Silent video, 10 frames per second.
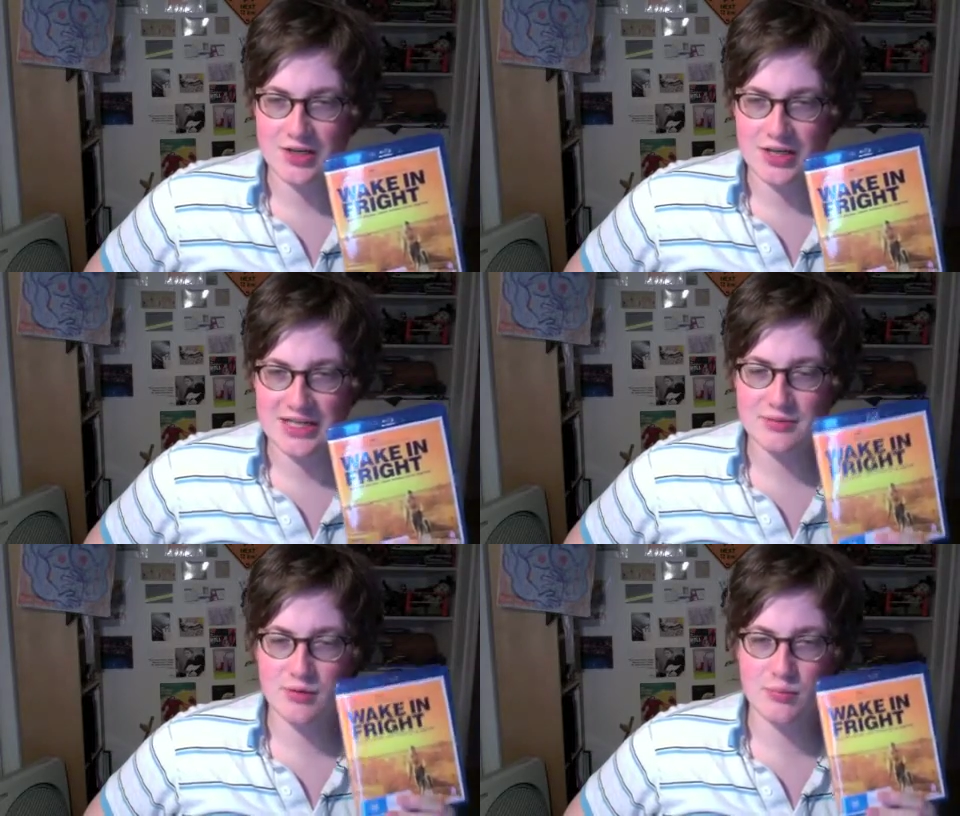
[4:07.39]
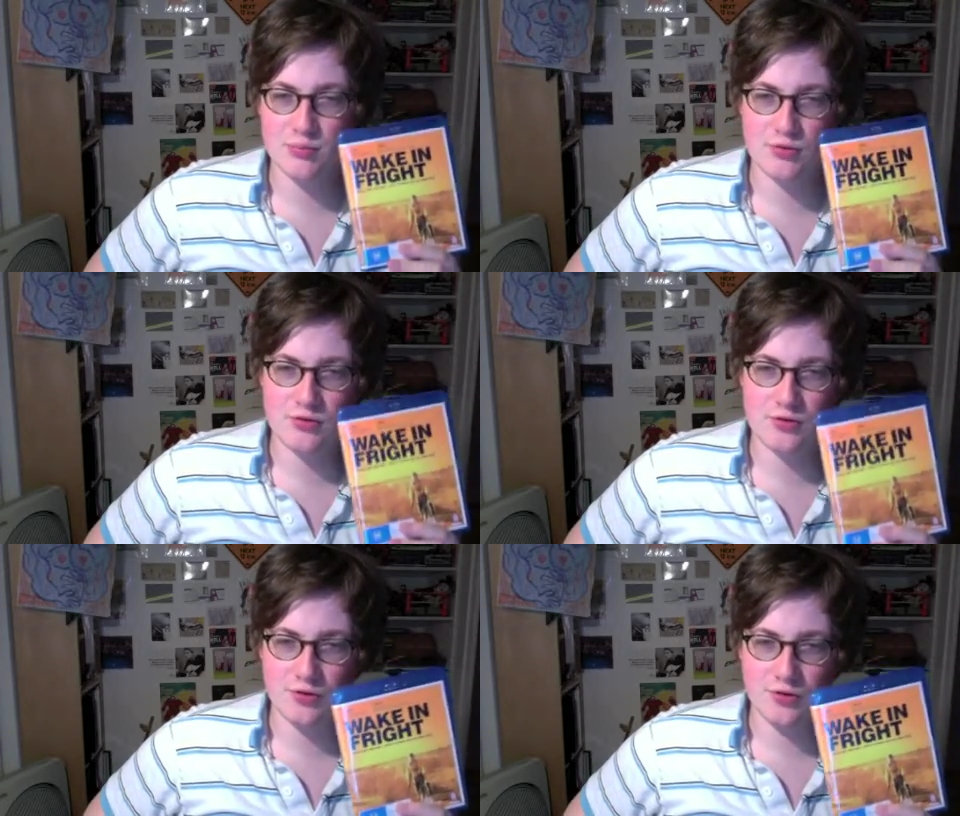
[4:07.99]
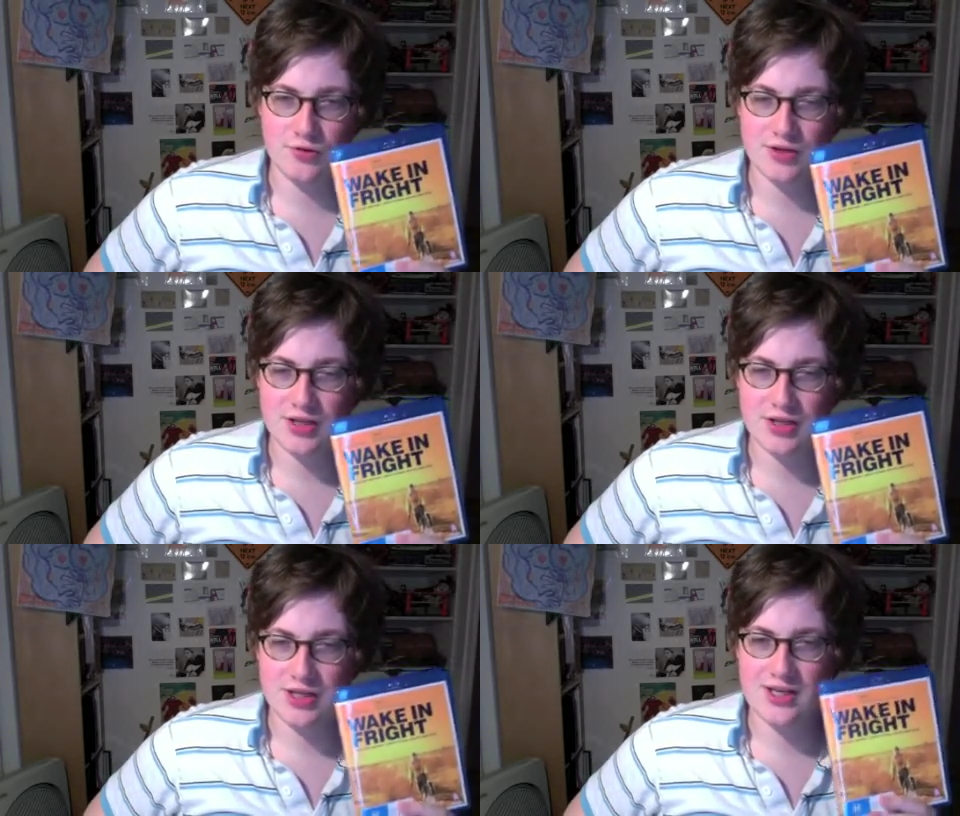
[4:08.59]
It's more brutal
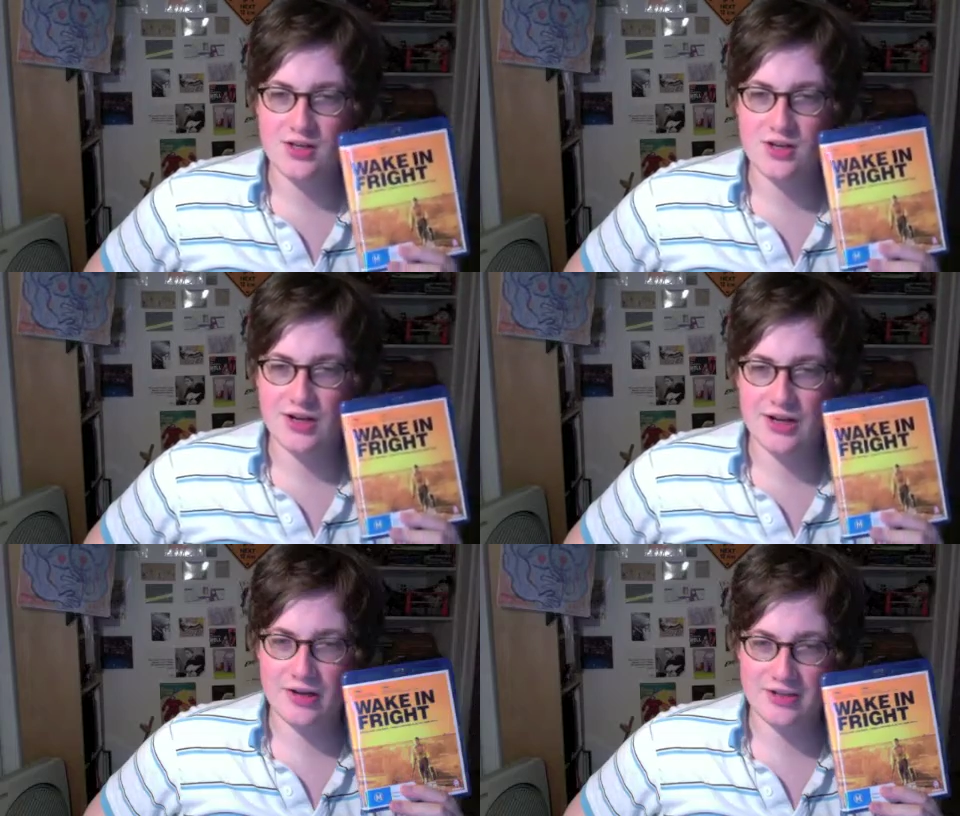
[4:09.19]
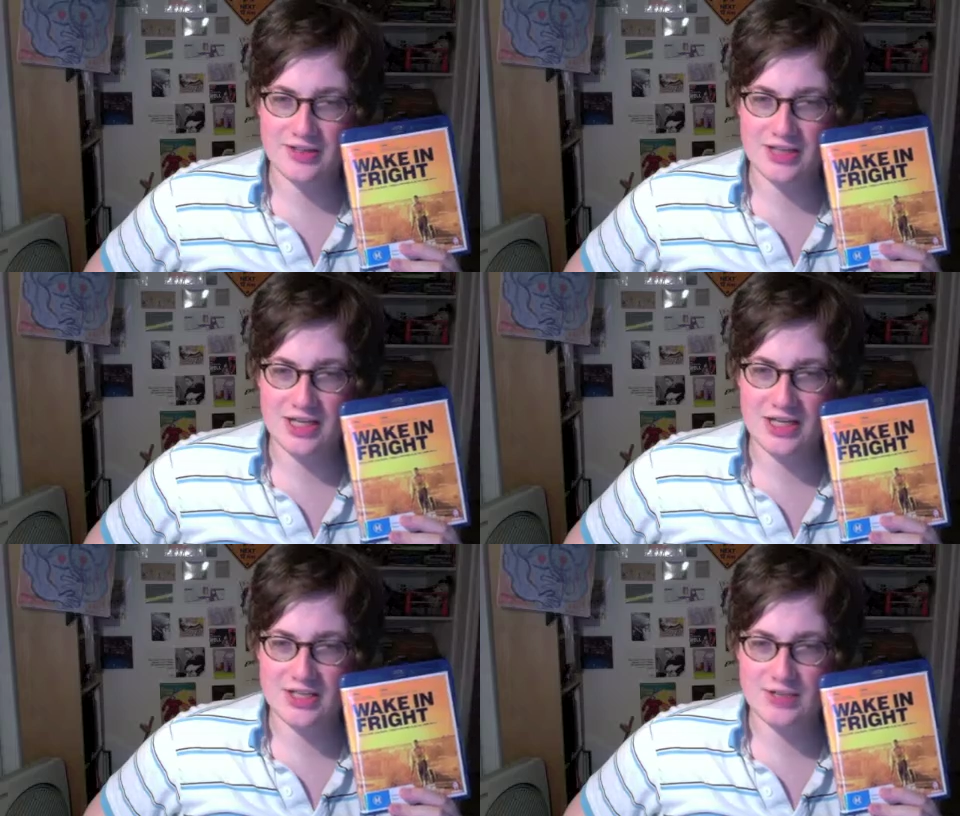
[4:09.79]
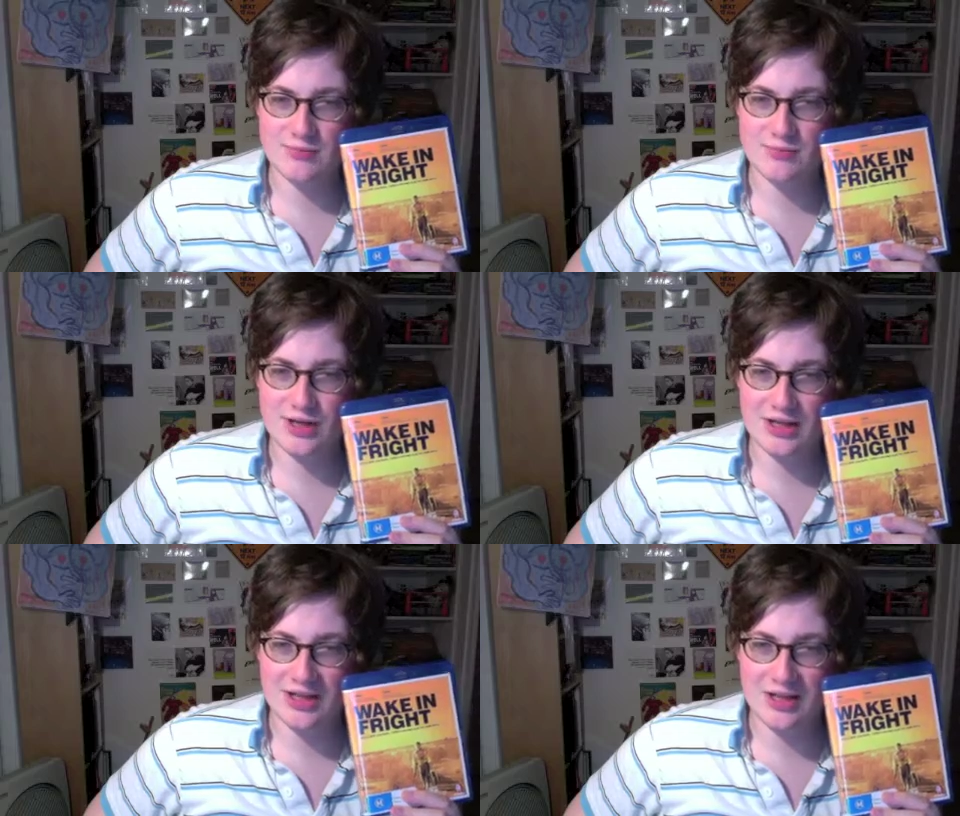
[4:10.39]
than Nile's latest
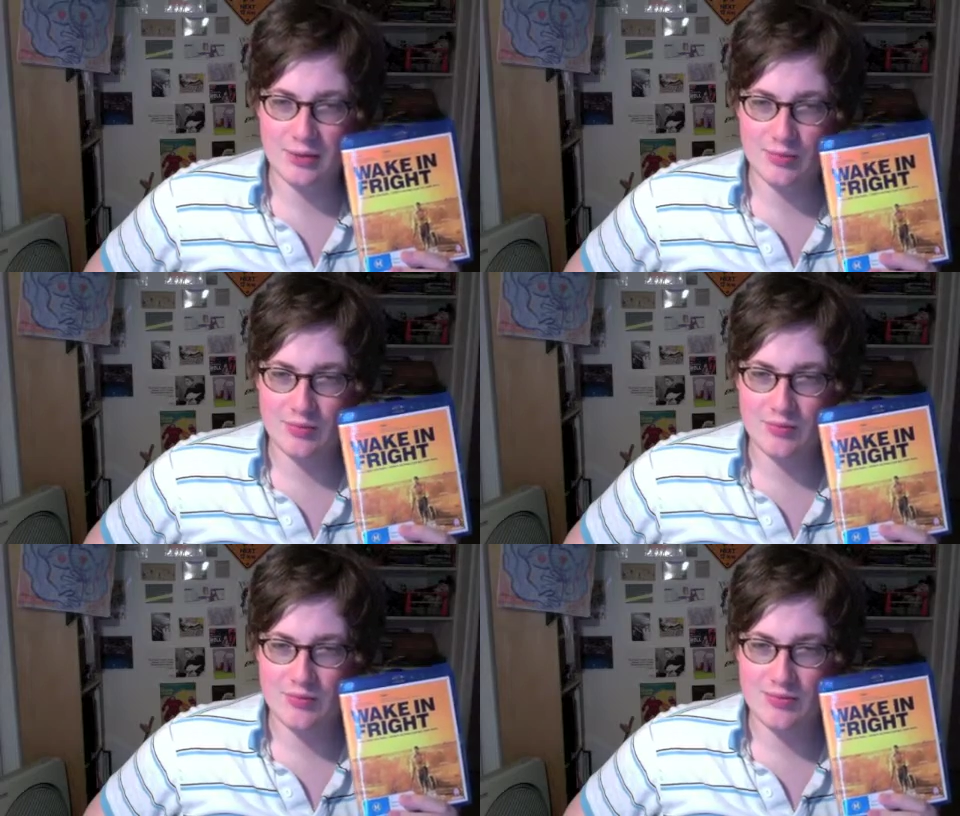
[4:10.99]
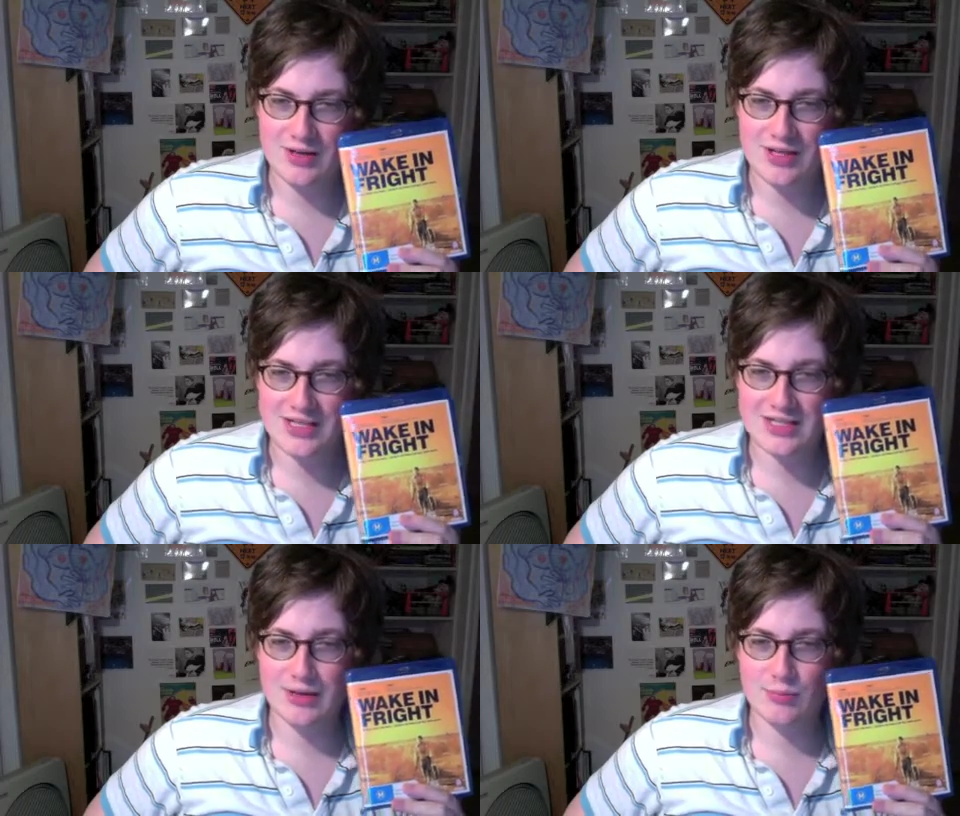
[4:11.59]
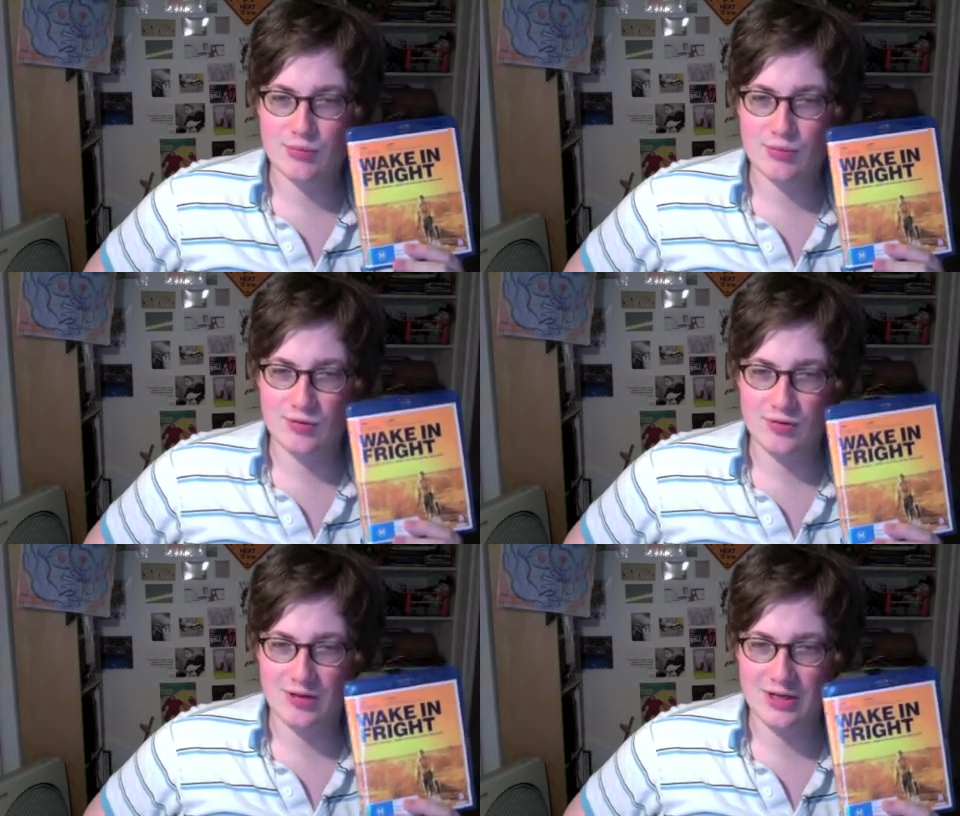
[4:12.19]
metal album. That's how
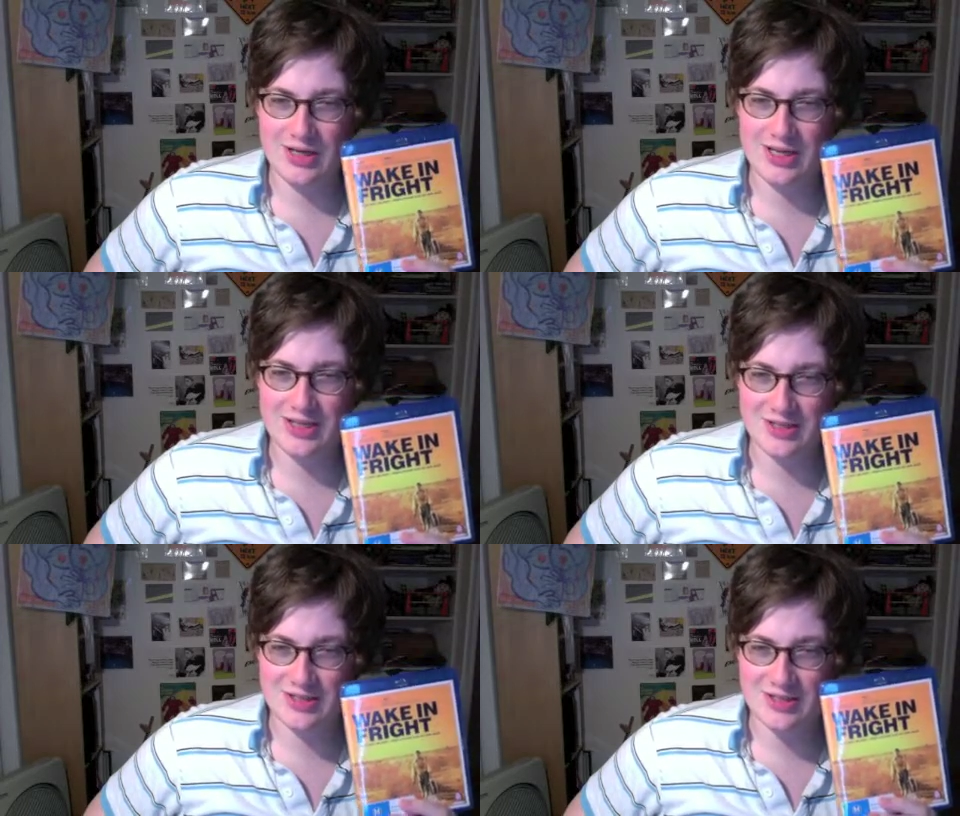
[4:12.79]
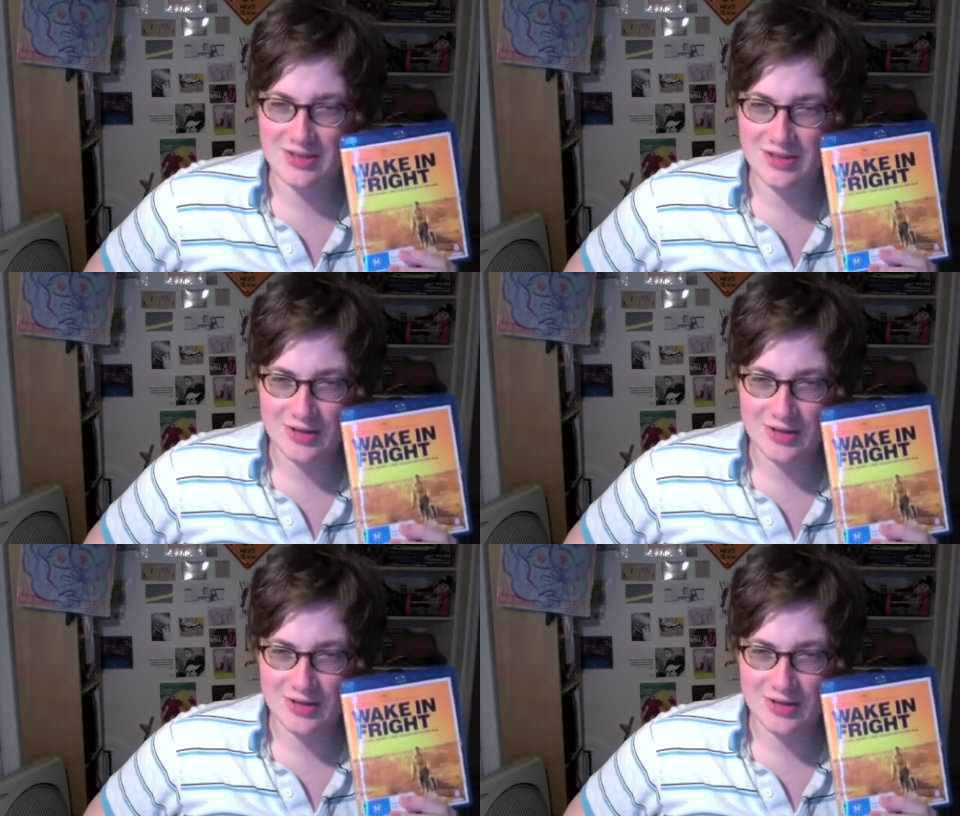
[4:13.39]
brutal it is.